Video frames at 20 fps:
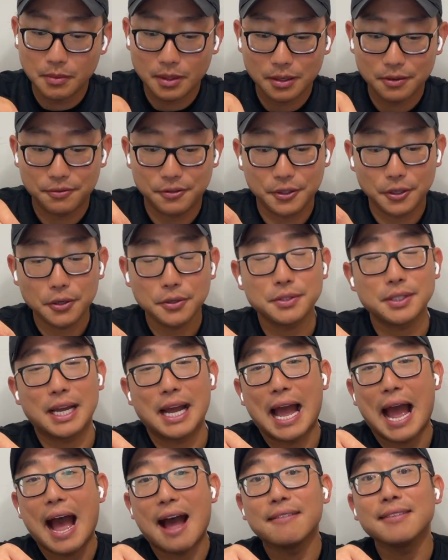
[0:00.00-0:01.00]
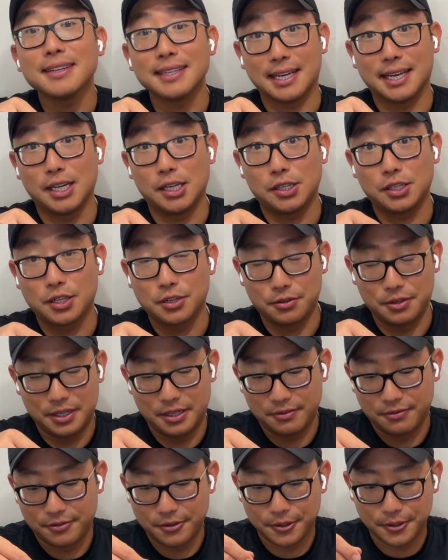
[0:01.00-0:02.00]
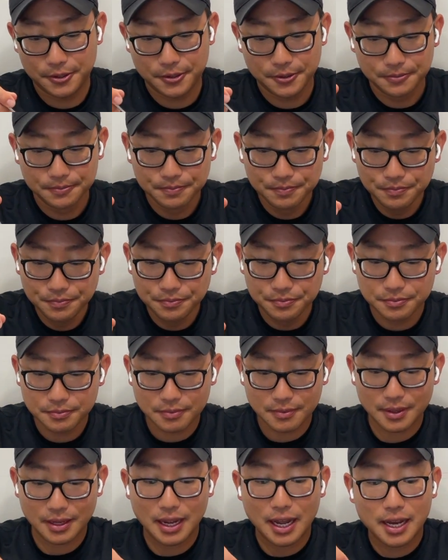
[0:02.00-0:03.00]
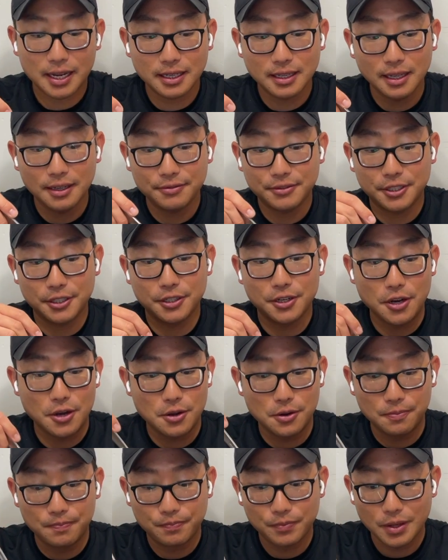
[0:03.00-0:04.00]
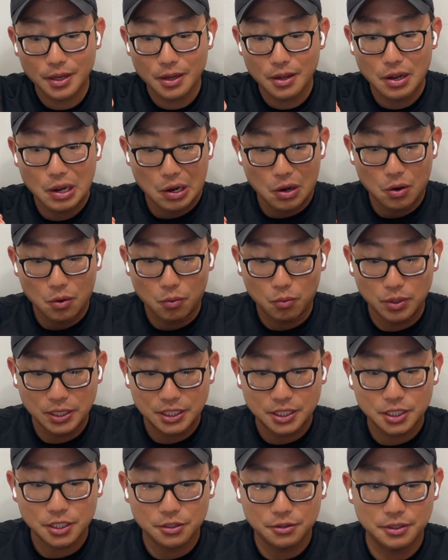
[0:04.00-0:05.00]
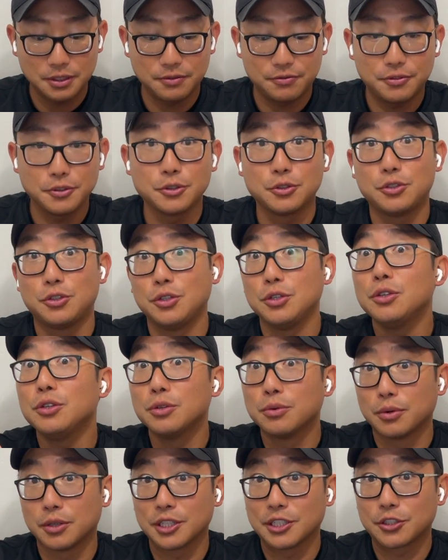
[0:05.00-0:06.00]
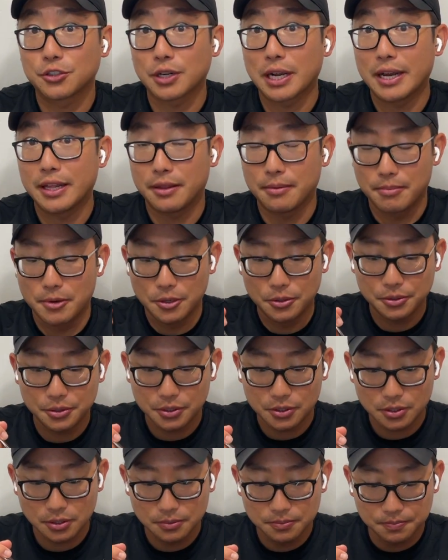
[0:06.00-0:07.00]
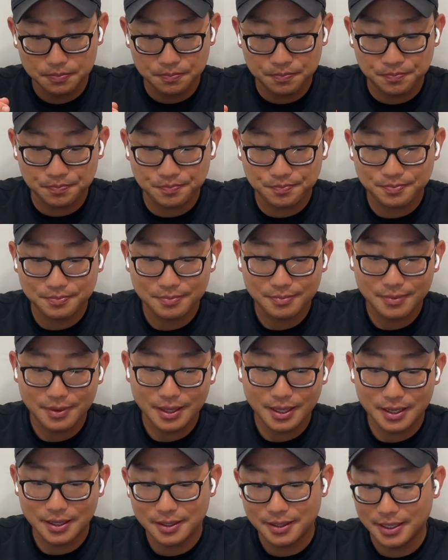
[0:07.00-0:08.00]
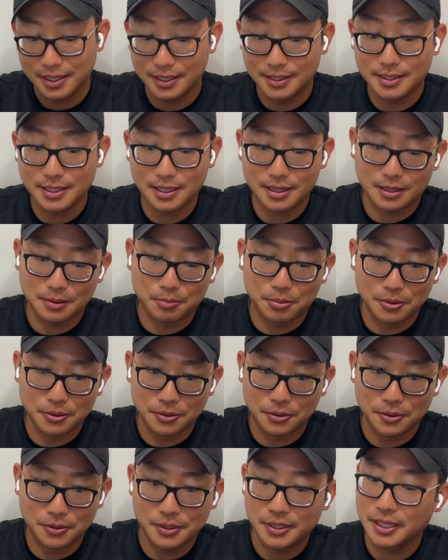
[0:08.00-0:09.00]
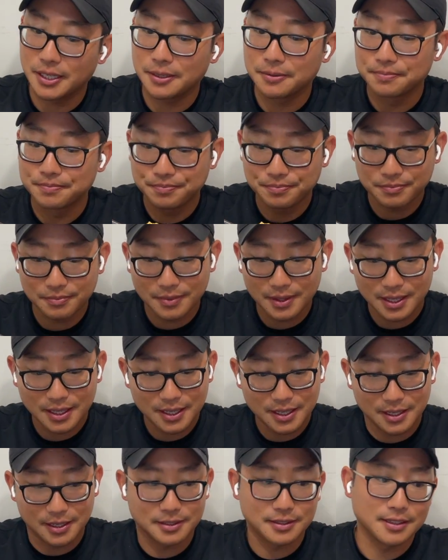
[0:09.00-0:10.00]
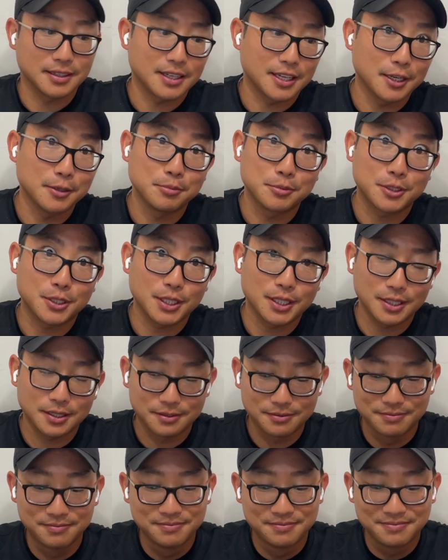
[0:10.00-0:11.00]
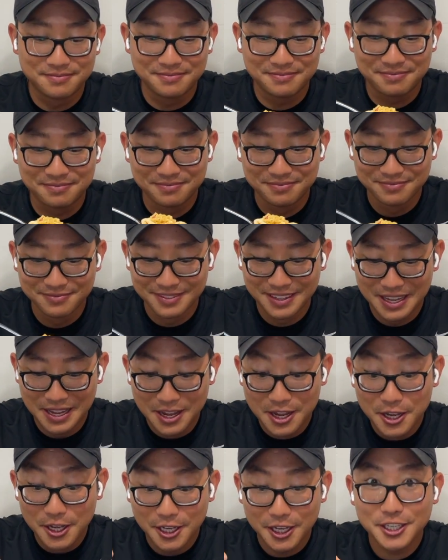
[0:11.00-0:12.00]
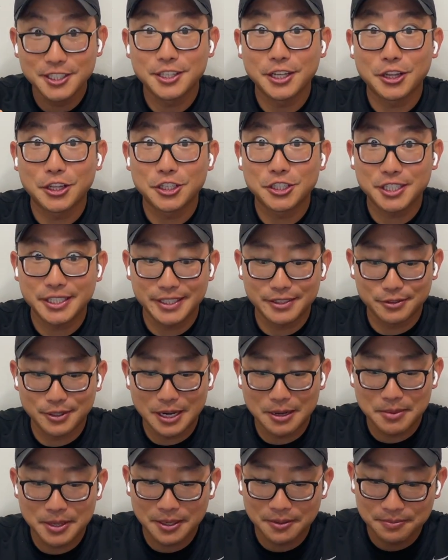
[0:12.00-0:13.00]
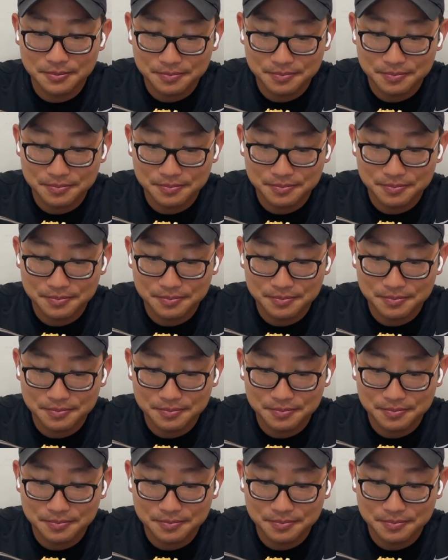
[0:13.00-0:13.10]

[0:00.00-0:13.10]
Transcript: For those that haven't had Korean food, I'd love to know, which Korean food do you want to try the most? Is it the bulgogi? Is it kimchi? Is it the Shin Ramen?